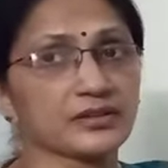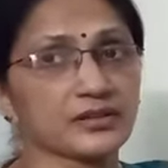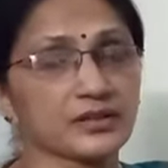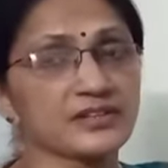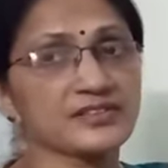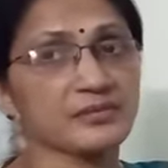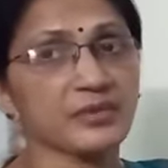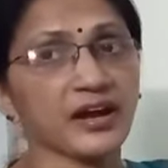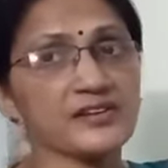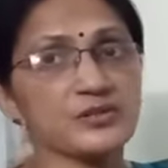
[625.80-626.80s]
It
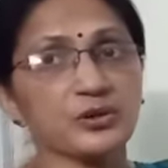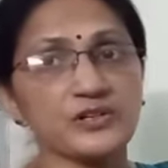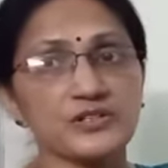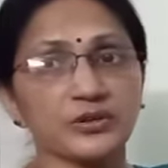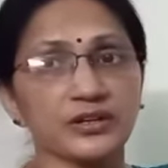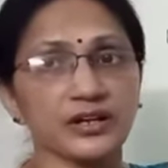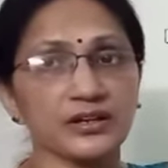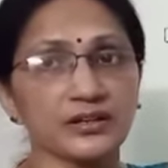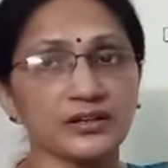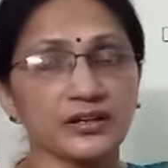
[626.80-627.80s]
remains horizontal.
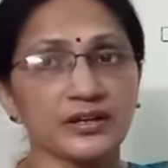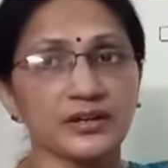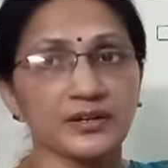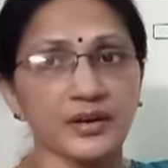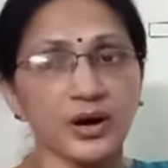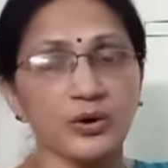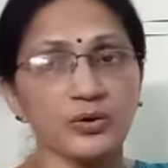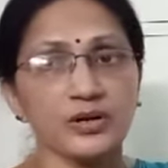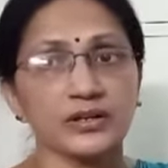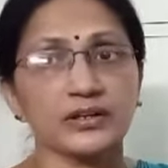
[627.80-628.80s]

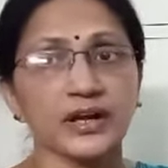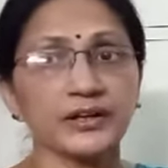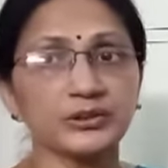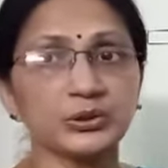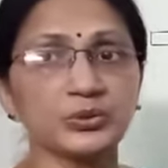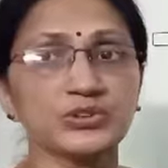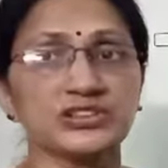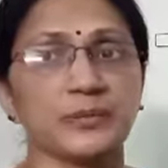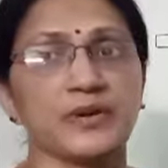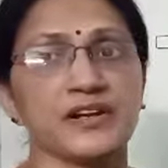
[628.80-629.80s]
Now get two
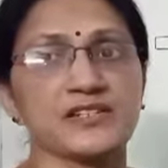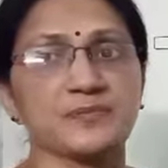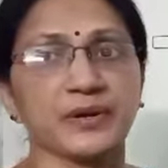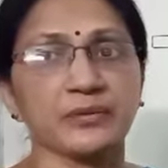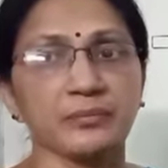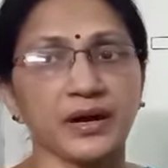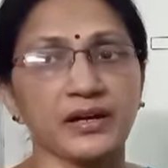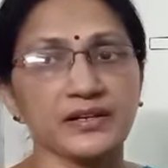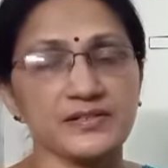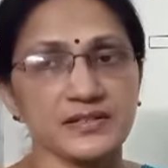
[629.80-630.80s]
similar spring
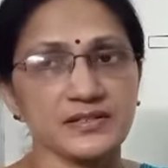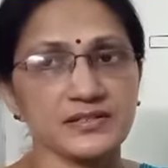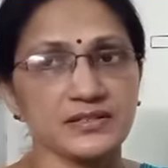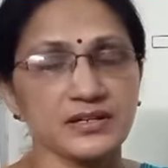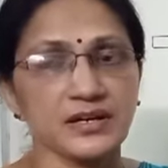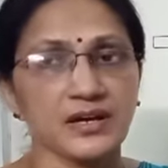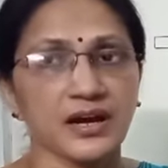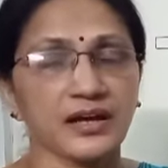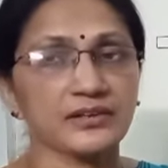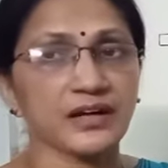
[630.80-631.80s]
balances
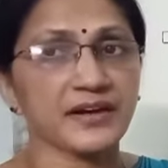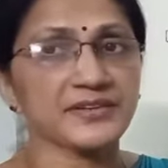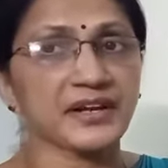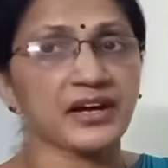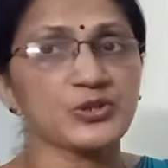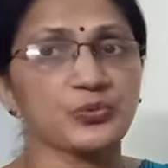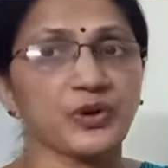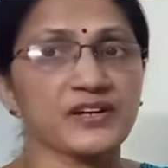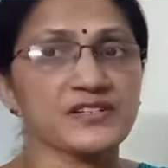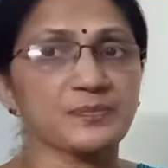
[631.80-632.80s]
and attach
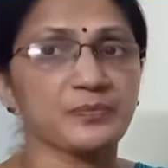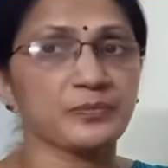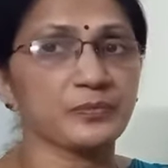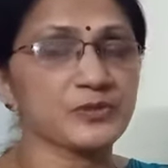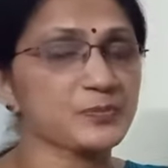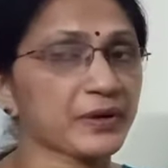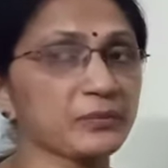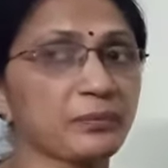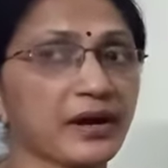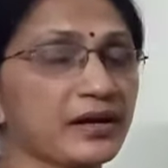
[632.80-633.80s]
one
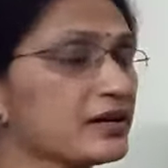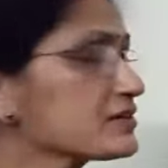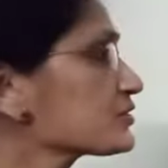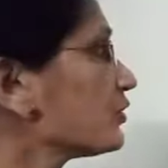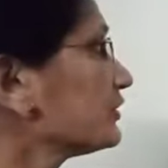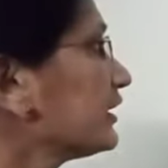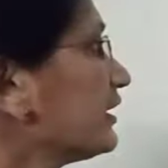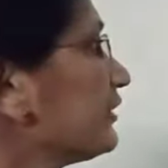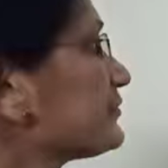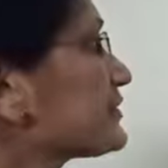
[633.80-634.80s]
spring balance on the
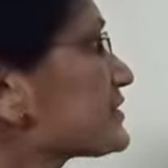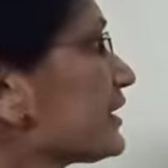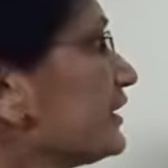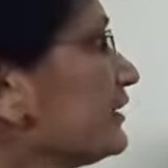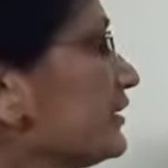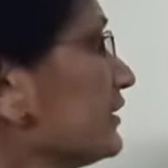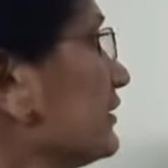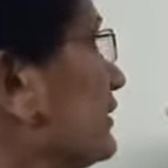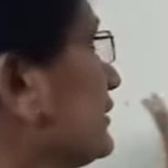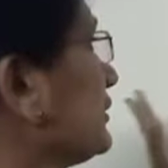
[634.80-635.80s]
left side
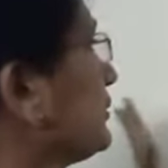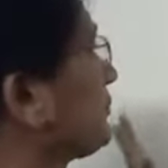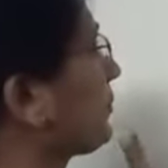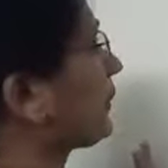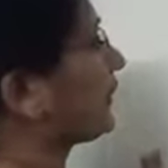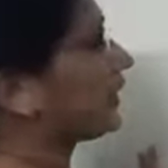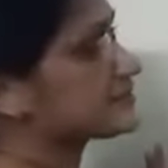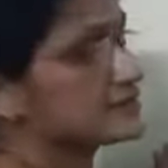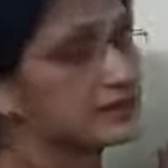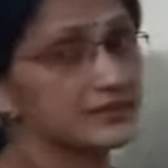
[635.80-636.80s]
at
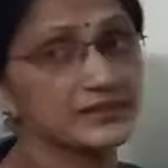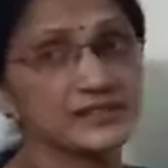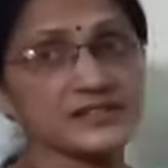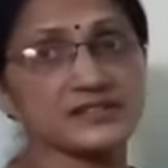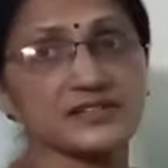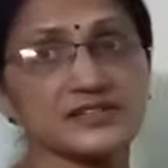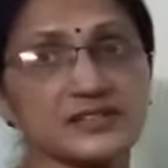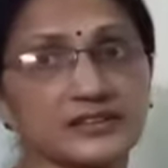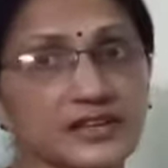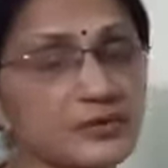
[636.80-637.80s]
certain distance
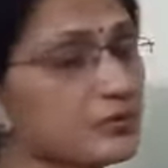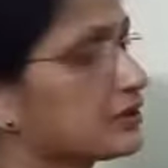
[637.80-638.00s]
d1.